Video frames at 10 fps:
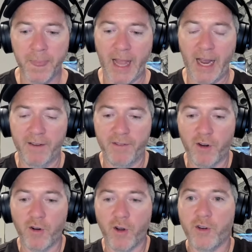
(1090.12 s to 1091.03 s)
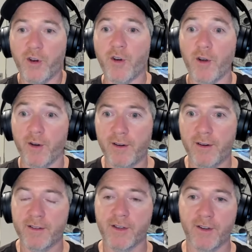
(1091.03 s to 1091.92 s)
And if you don't know, you don't know.
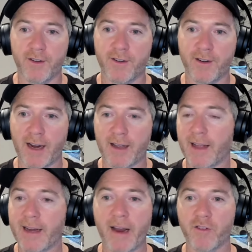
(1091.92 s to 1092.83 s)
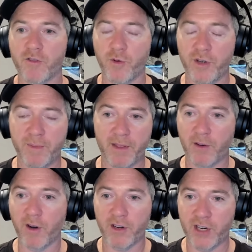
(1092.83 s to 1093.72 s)
So like the chaos storage
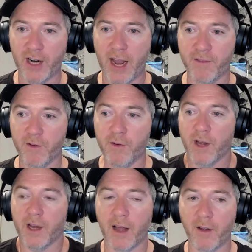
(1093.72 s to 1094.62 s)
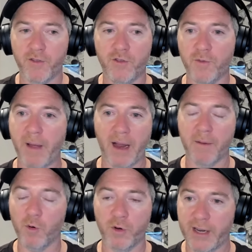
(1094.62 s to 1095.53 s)
methodology I gave you allows you to pack
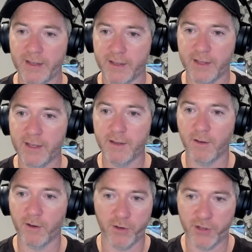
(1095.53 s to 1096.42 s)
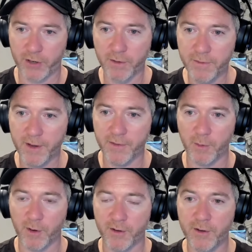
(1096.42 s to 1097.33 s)
more density onto a shelf if you
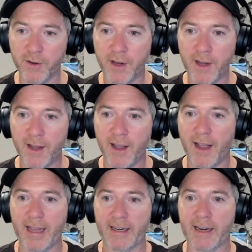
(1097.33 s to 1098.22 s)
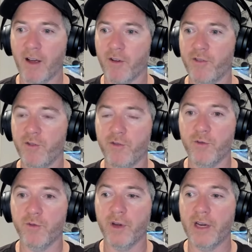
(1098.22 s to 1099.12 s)
want to, and allows you
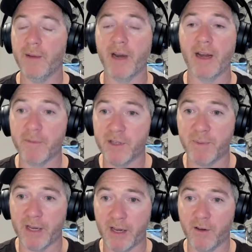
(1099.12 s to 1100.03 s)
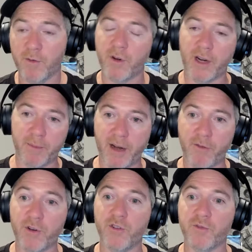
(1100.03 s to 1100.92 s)
to eliminate mispicking, or not eliminate,
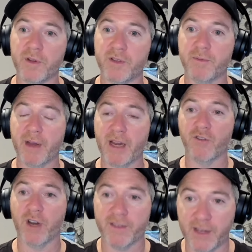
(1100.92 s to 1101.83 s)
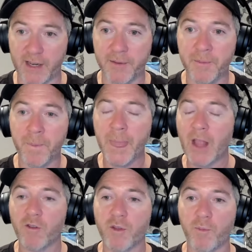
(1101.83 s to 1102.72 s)
reduce mispicking drastically.
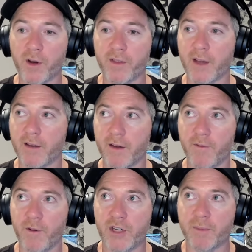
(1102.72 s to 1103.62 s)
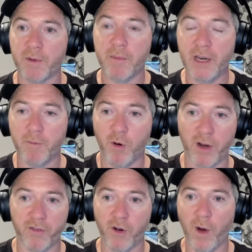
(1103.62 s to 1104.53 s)
To the point that if we shipped 1 million
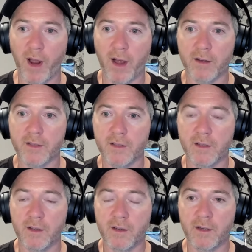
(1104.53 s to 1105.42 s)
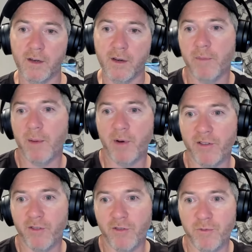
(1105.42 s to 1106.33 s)
products through our warehouse, maybe we get
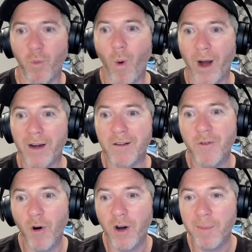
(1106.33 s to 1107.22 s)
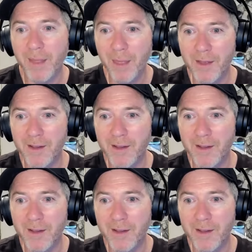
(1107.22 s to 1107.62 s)
1 wrong a month,